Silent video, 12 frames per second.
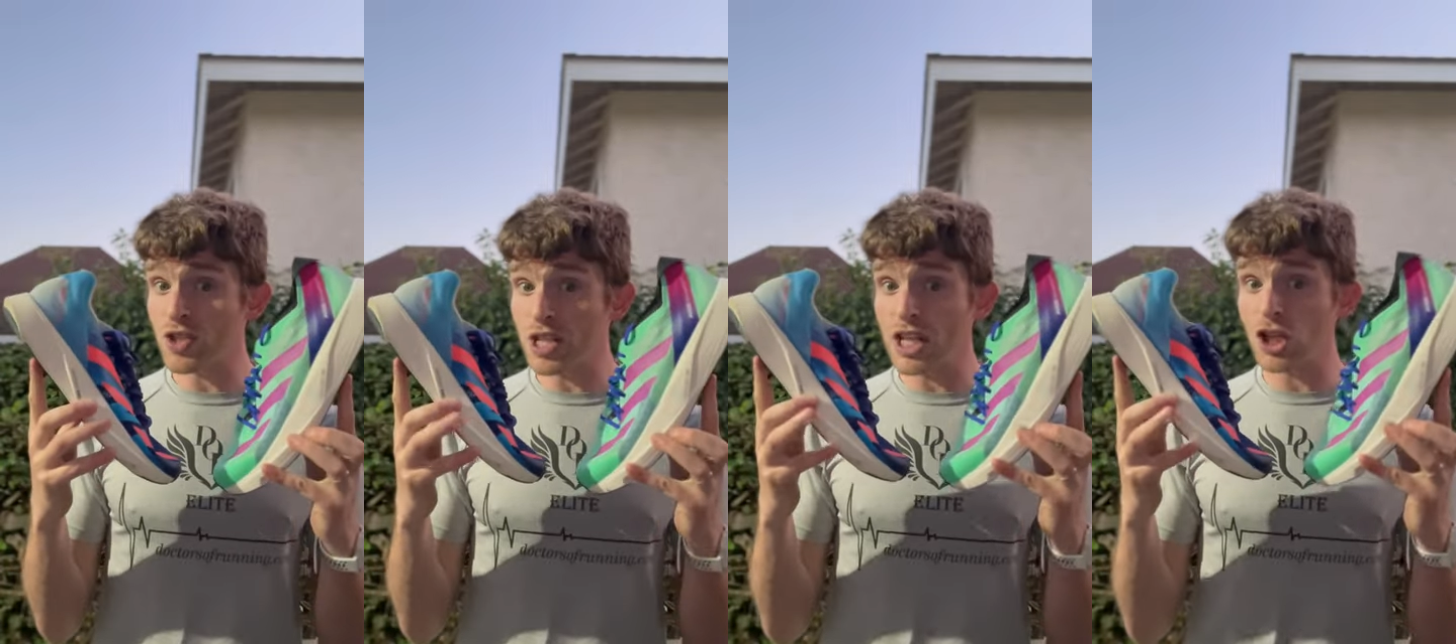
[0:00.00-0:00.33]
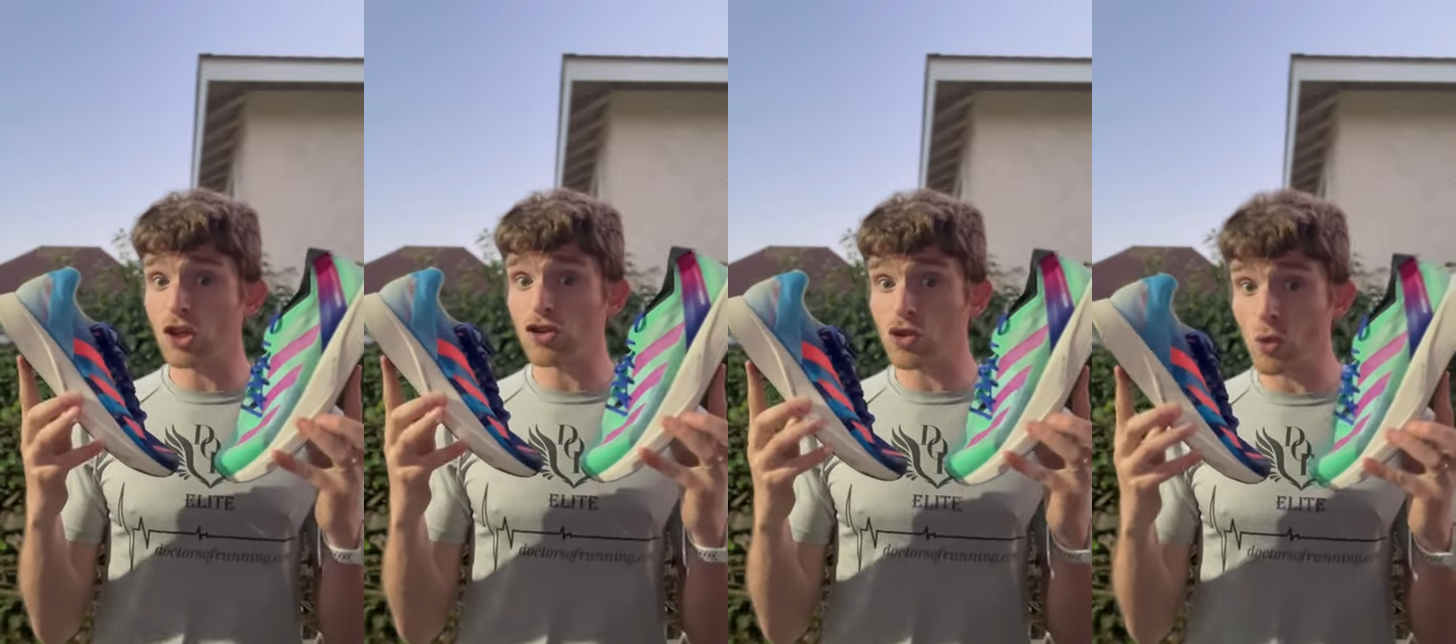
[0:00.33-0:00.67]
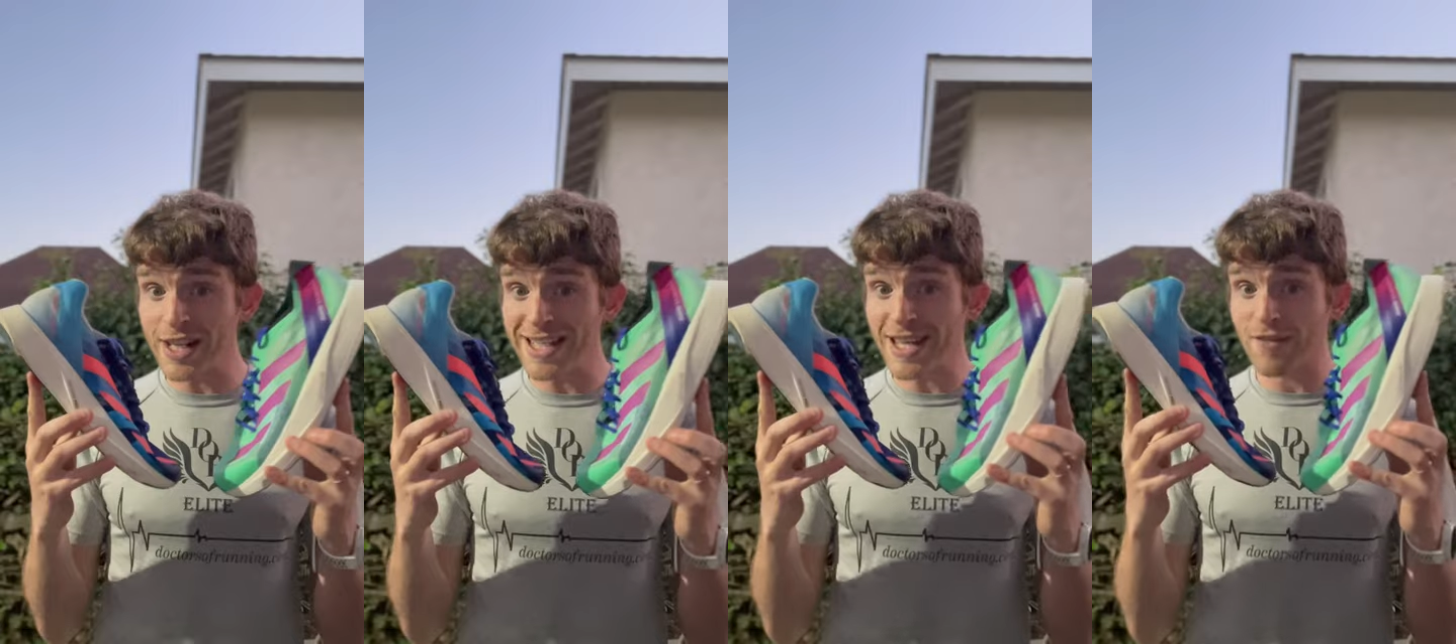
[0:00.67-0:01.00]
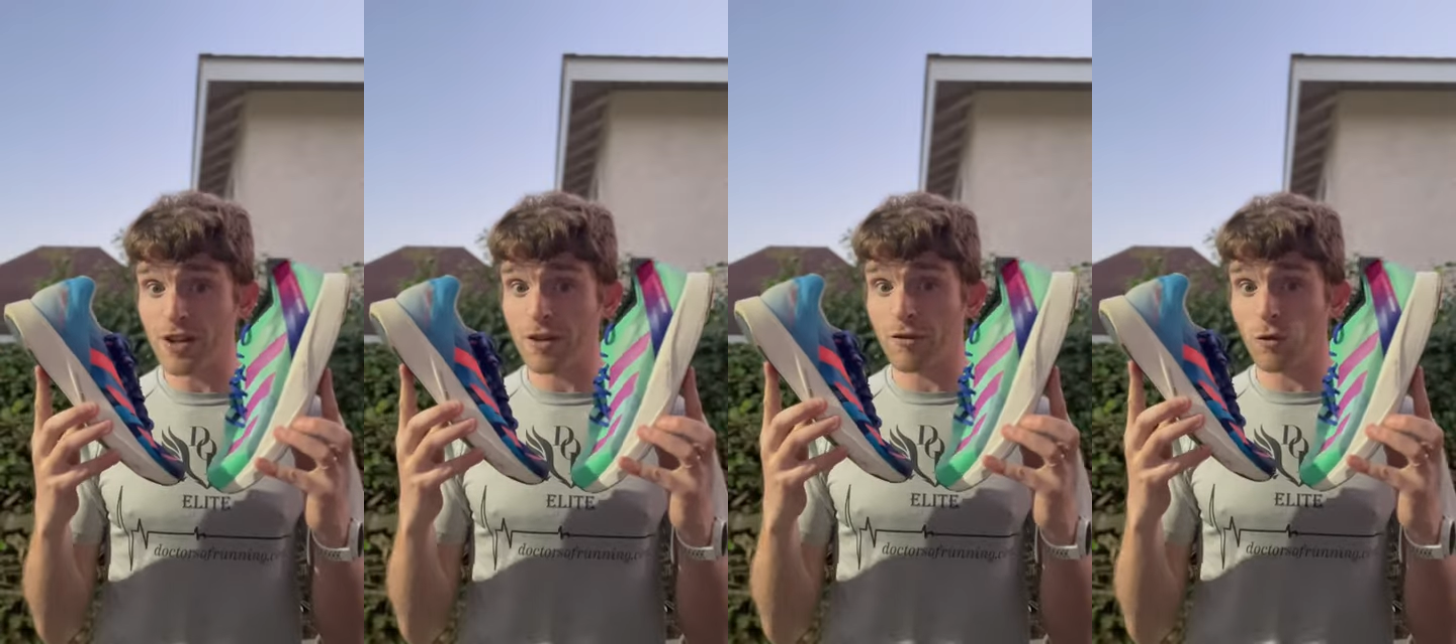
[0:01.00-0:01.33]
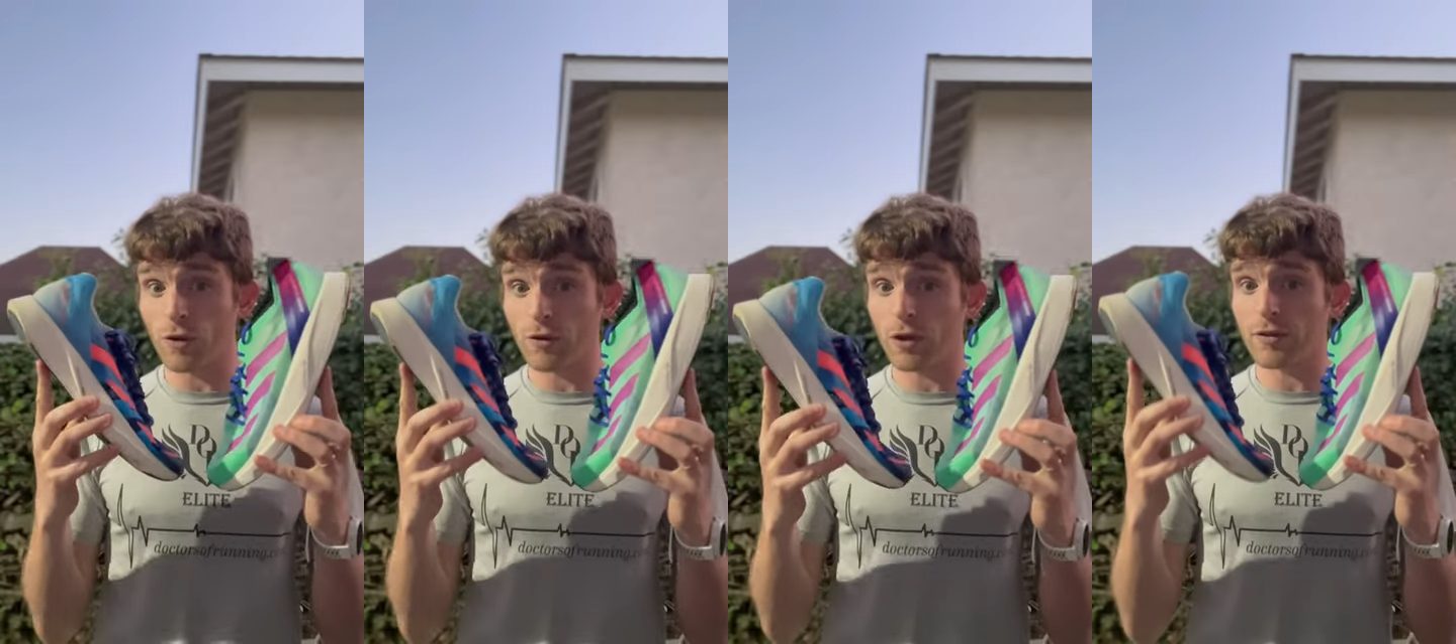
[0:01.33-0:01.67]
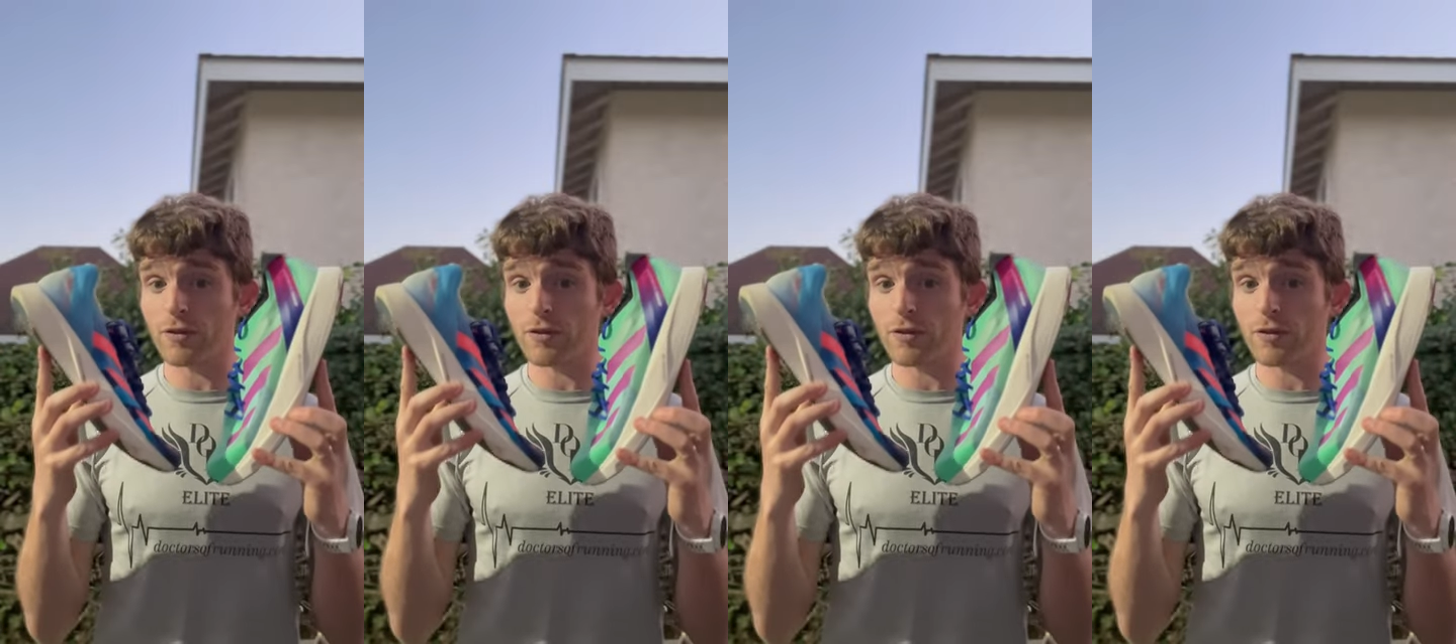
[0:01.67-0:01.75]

the heel 27 in the forefoot